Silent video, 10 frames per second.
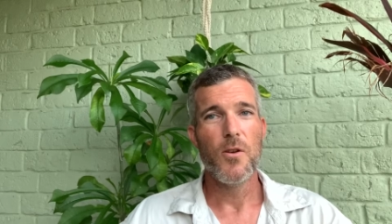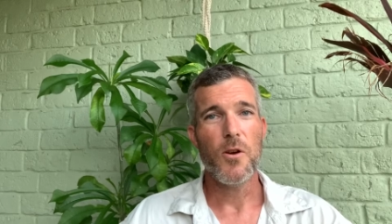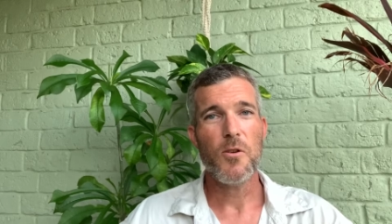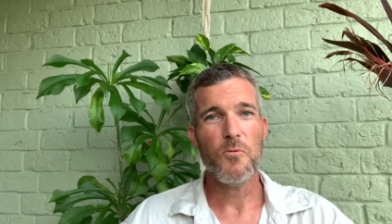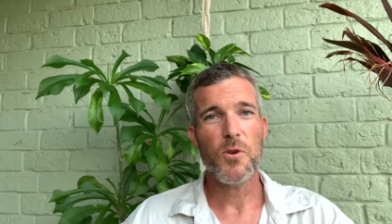
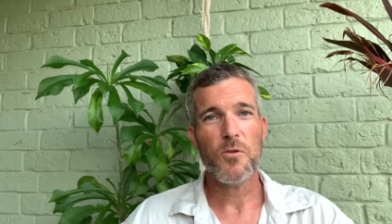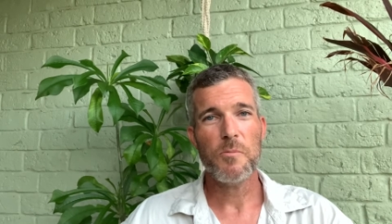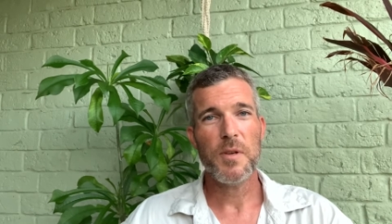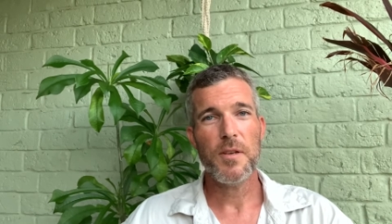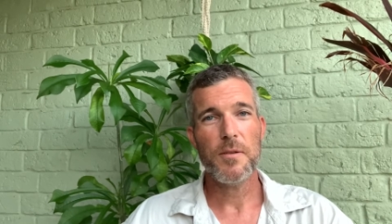Alright, welcome
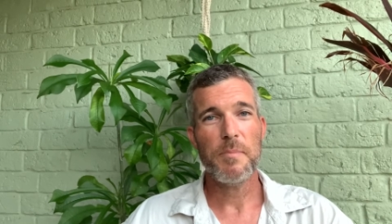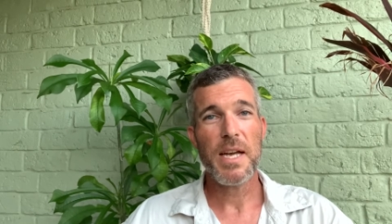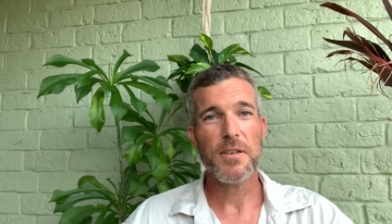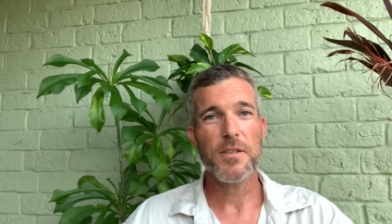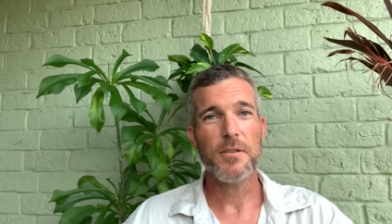
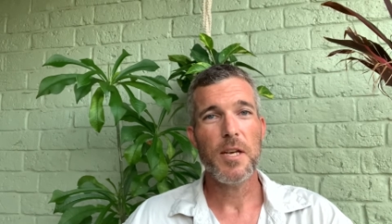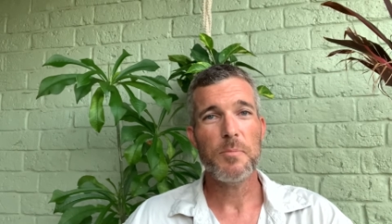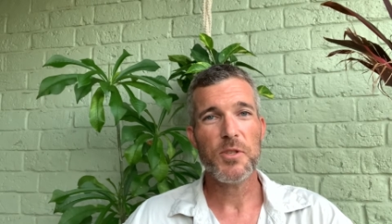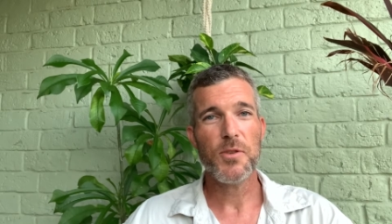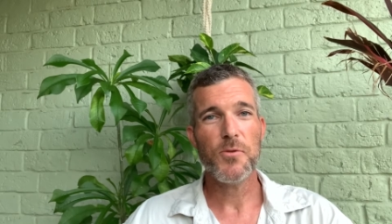back to
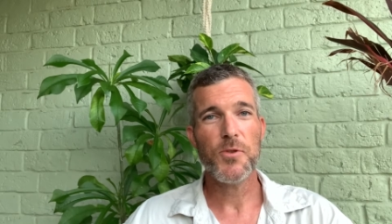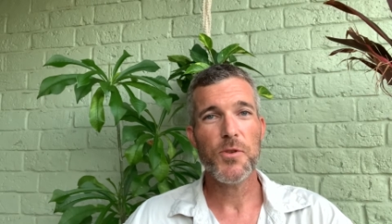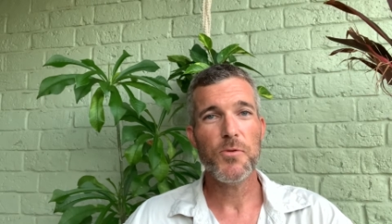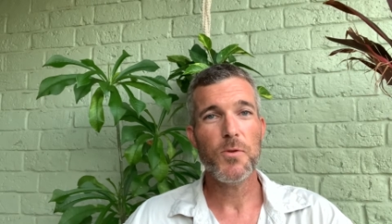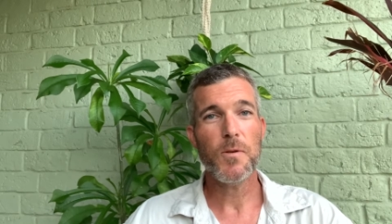episode
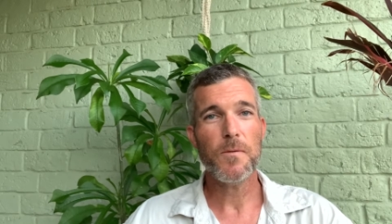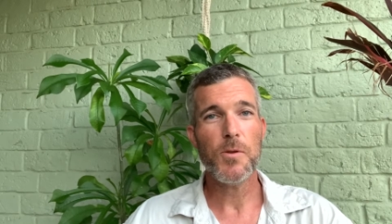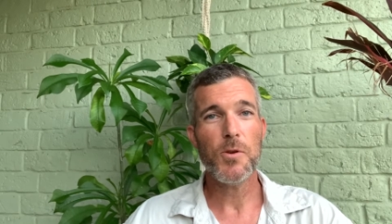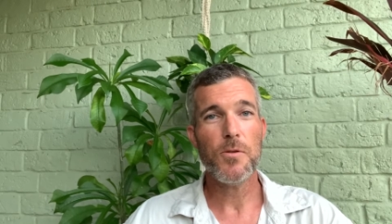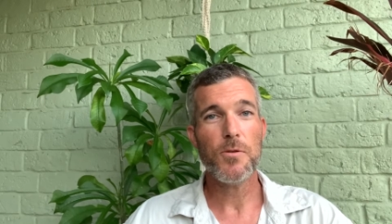2 of
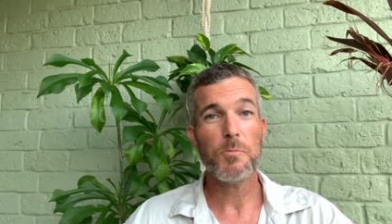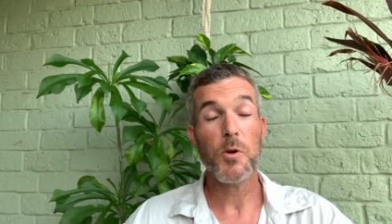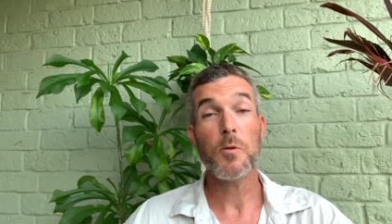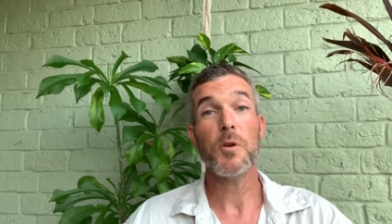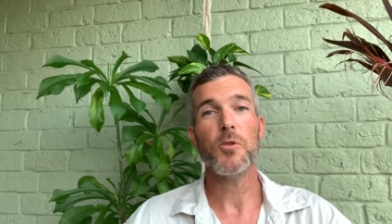the
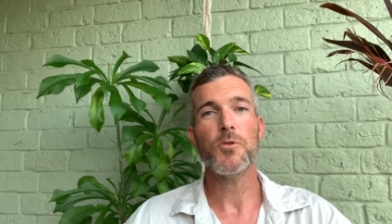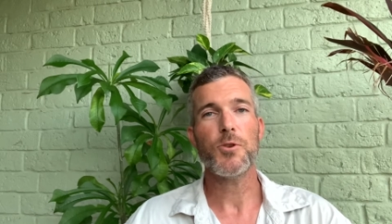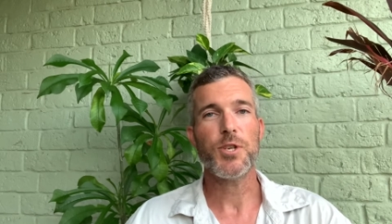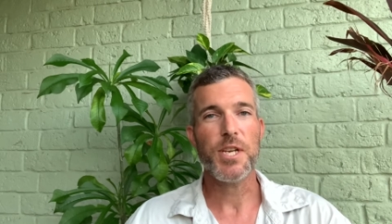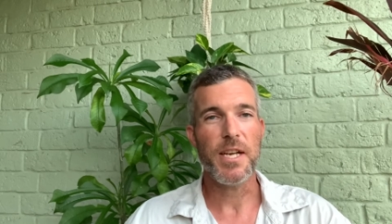Permaculture
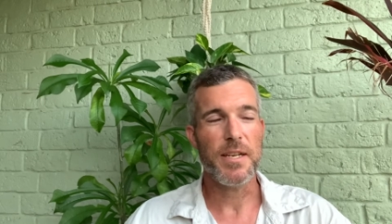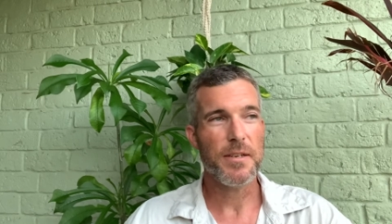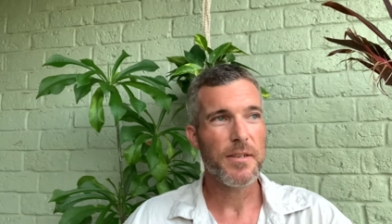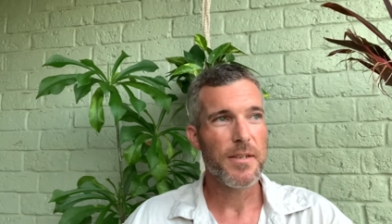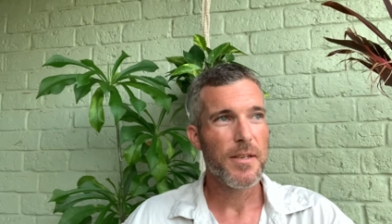Chat.
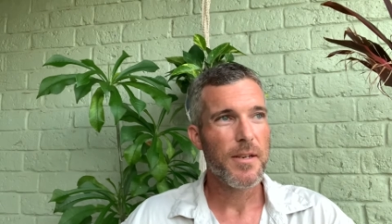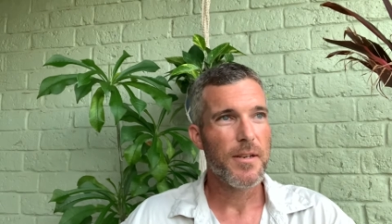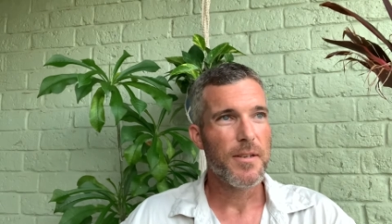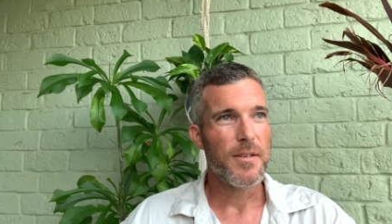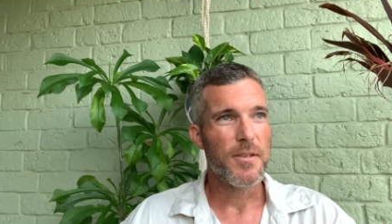
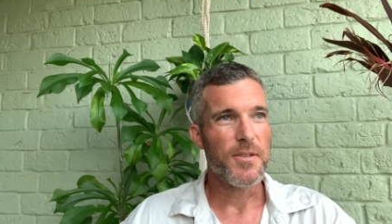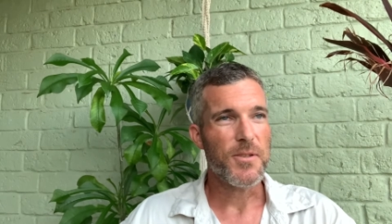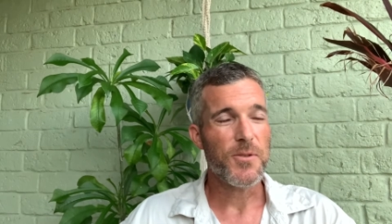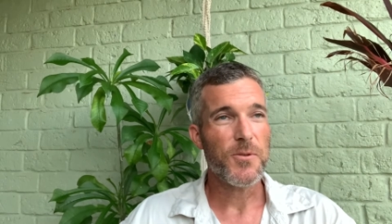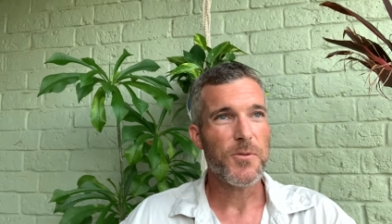
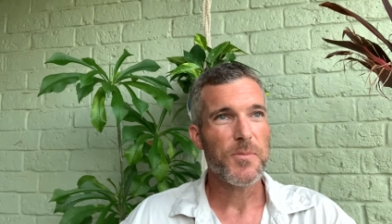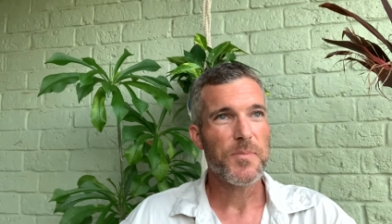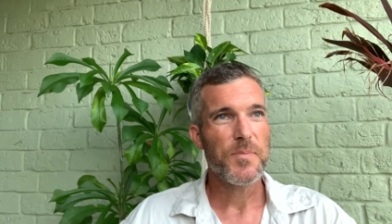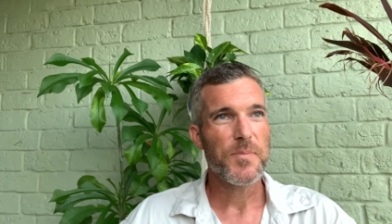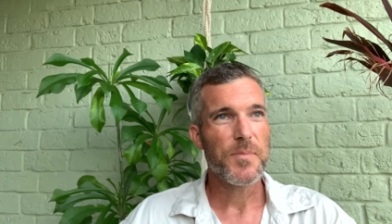So,
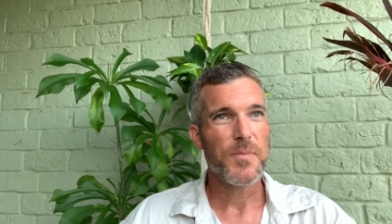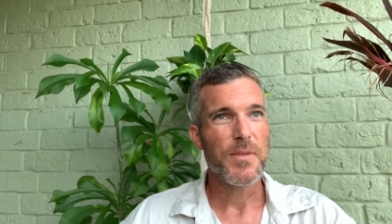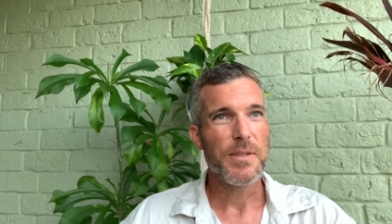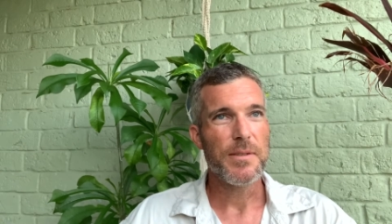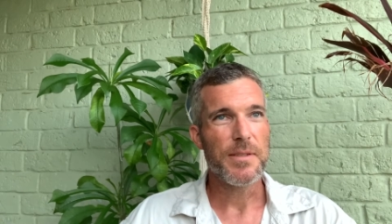
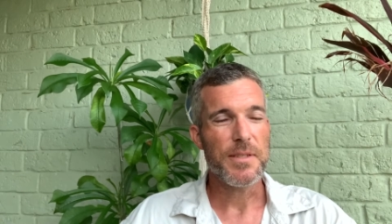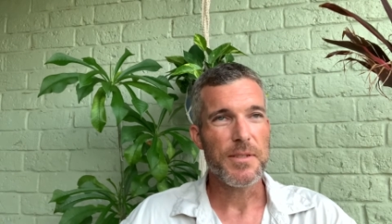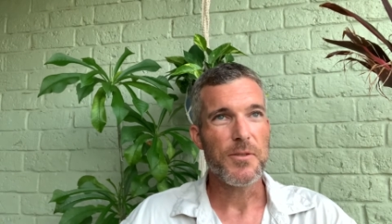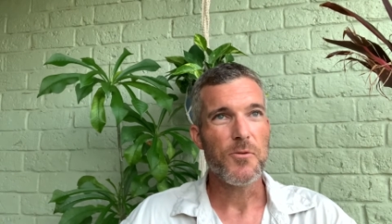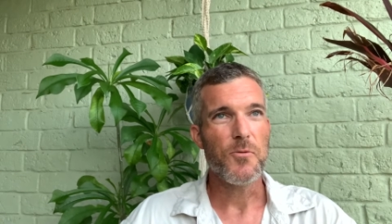let's
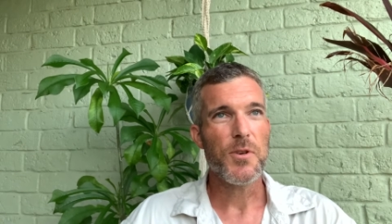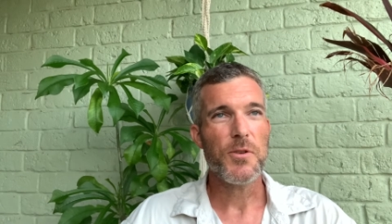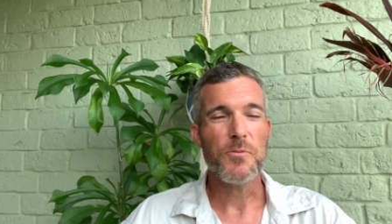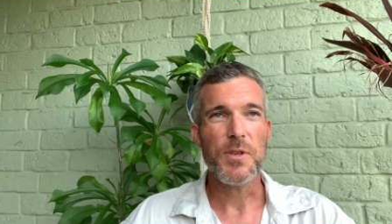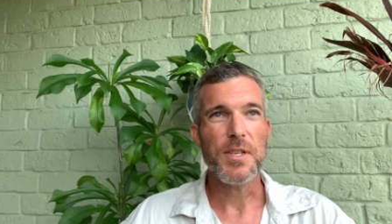see, where
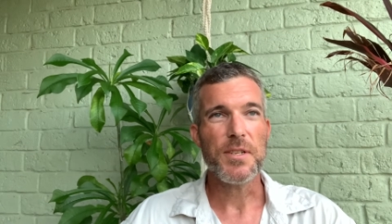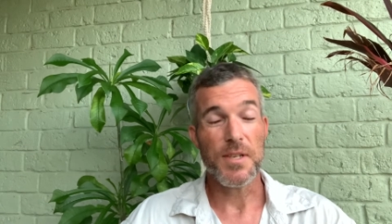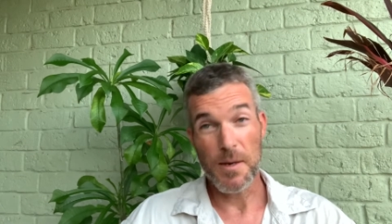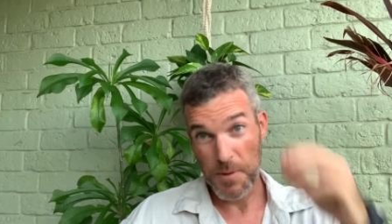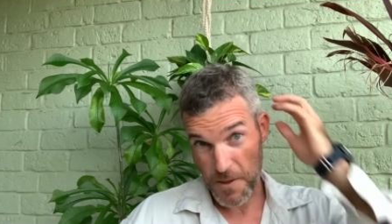did we
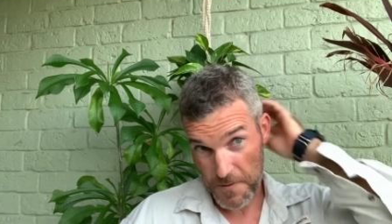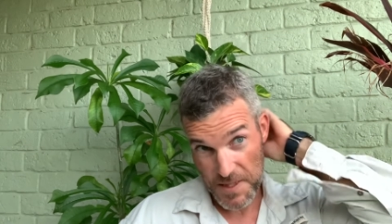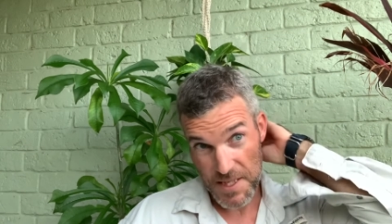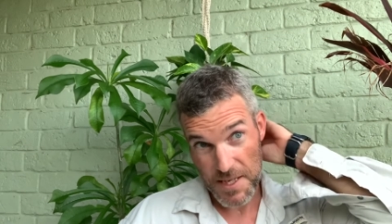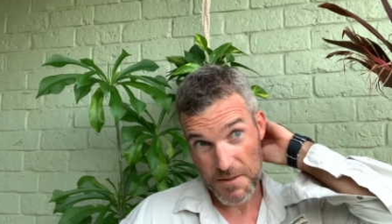stop off
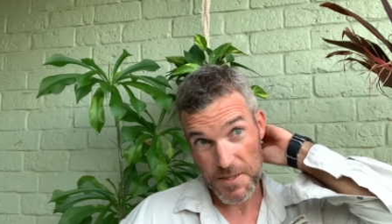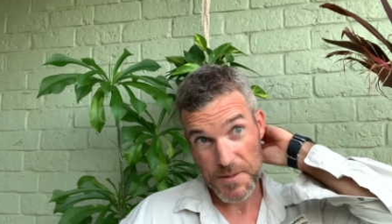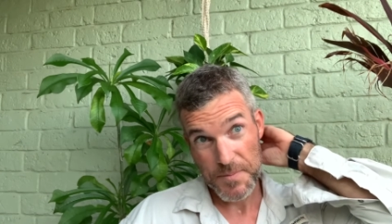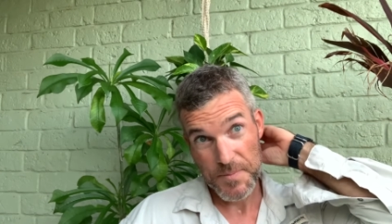exactly?